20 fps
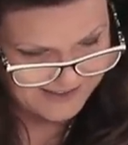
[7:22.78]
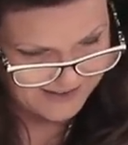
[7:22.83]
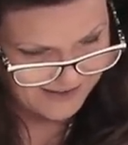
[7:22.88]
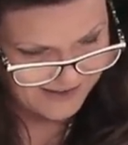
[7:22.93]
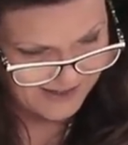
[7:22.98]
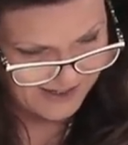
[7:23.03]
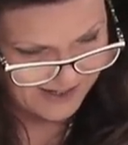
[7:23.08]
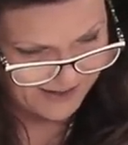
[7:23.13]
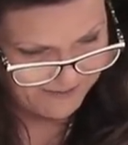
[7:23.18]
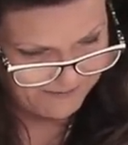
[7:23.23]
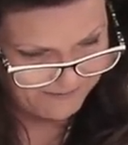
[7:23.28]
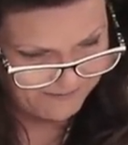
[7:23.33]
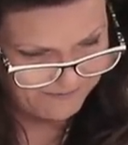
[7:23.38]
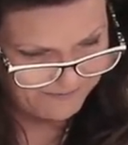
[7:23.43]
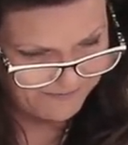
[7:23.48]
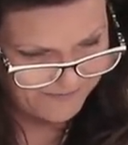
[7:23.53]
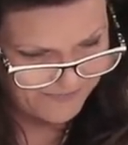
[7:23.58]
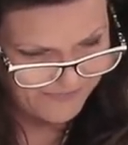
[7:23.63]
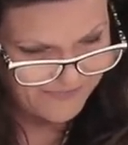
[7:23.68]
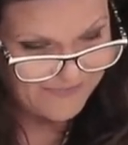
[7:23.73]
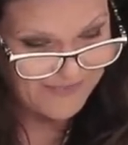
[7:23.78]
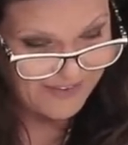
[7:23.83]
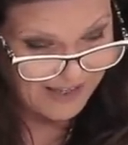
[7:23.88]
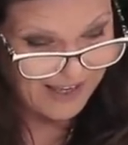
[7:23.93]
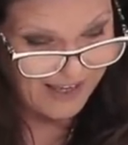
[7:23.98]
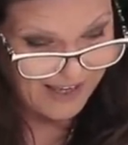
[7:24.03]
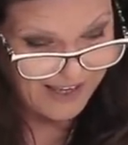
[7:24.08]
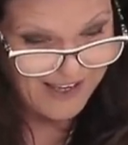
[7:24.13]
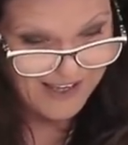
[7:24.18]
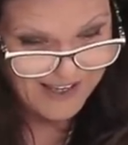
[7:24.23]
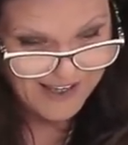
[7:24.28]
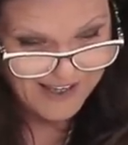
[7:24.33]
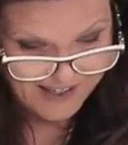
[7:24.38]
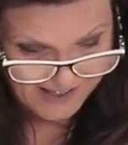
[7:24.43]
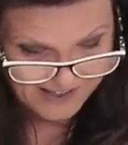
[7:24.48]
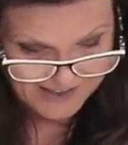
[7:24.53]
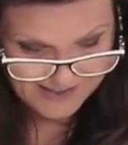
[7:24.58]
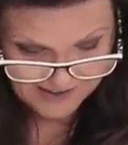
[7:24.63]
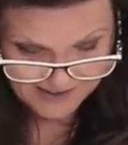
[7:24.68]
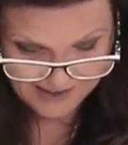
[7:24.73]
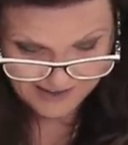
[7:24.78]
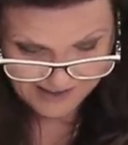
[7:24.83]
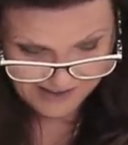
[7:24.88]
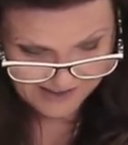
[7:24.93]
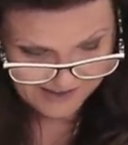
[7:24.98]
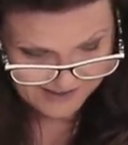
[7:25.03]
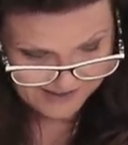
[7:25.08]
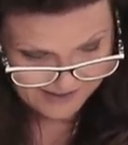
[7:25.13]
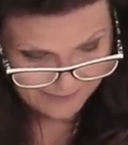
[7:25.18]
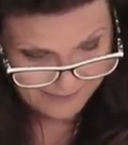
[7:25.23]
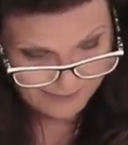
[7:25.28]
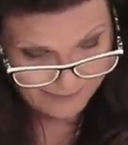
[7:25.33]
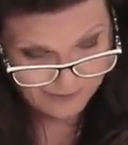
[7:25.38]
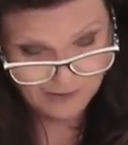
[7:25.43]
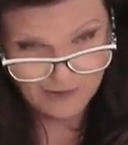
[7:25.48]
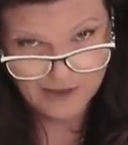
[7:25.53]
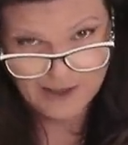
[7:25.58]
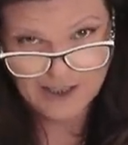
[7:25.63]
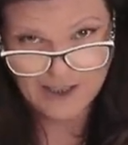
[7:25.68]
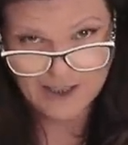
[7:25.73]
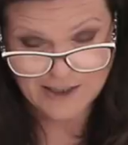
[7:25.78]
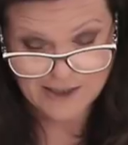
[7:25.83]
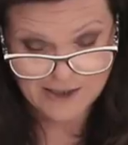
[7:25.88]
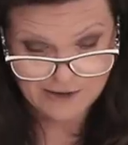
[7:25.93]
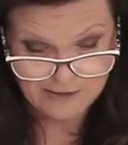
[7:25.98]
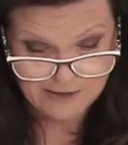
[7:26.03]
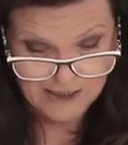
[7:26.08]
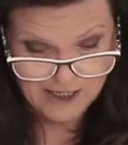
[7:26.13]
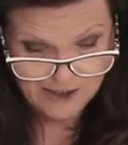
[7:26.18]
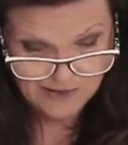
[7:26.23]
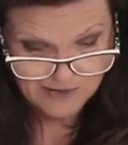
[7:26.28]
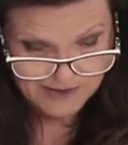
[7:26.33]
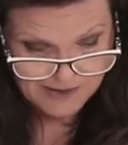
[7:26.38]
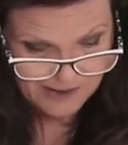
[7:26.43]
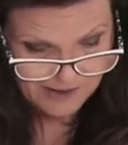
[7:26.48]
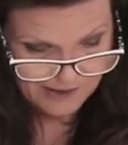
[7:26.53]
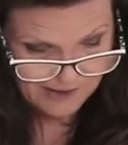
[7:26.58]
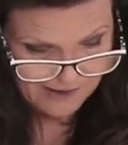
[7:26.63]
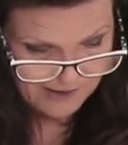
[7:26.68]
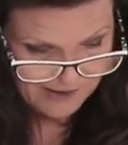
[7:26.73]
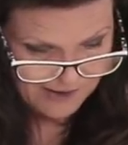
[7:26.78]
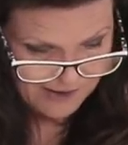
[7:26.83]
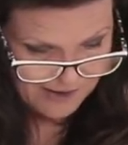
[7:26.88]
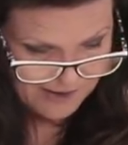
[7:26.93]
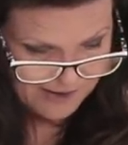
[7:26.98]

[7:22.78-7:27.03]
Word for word: That's, okay. That's a lot to cover your nails. It's a lot. I mean, we're only talking two nails here.